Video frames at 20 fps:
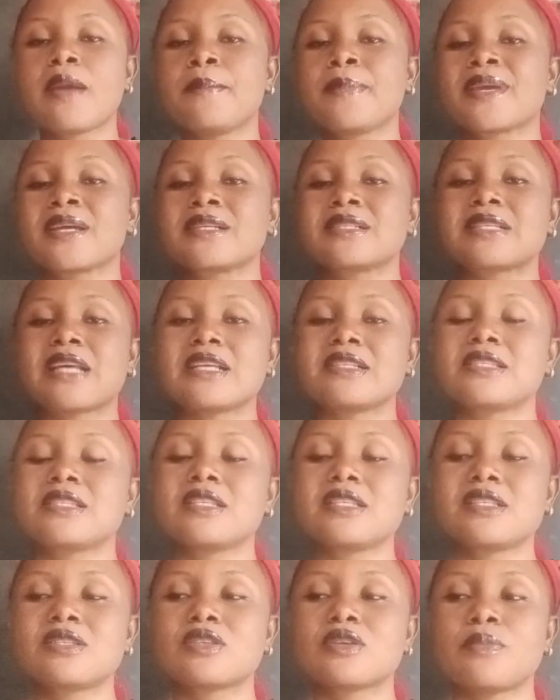Because I
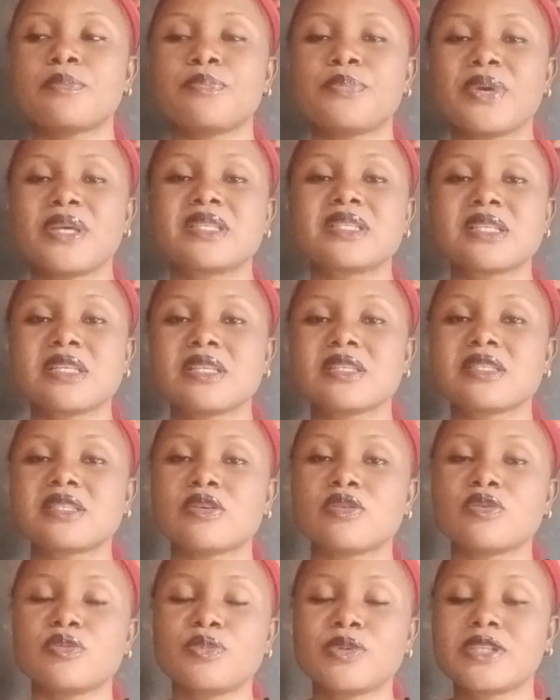see some persons,
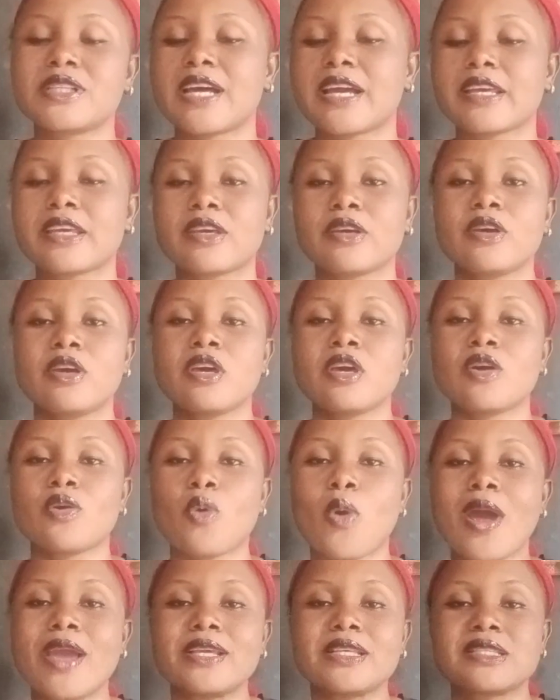they will be like,
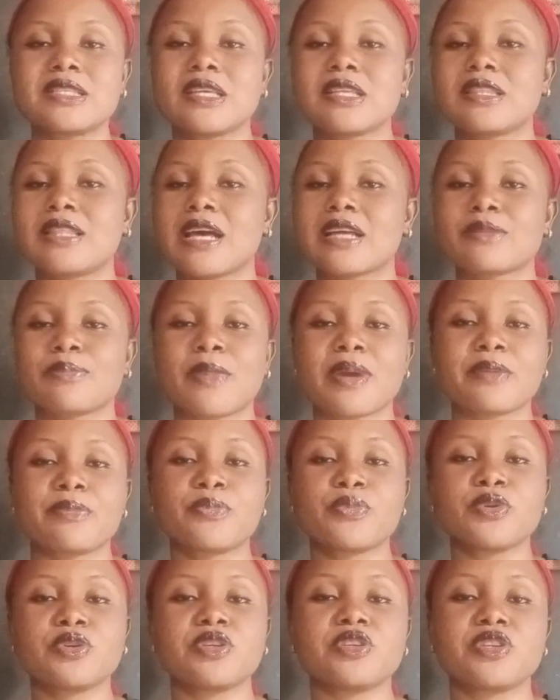why is it that my
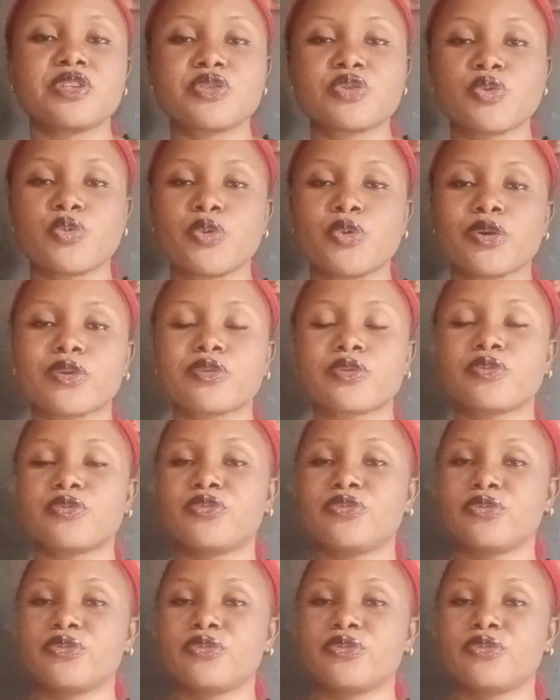product doesn't work